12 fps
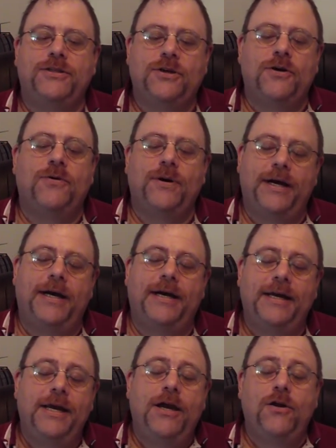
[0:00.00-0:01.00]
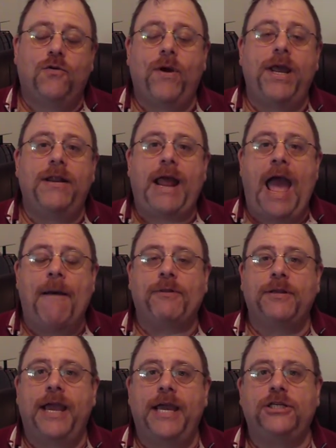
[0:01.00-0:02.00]
So great
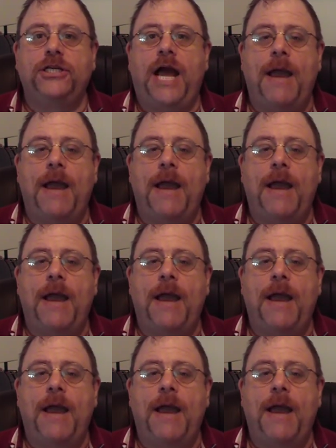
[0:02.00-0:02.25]
application.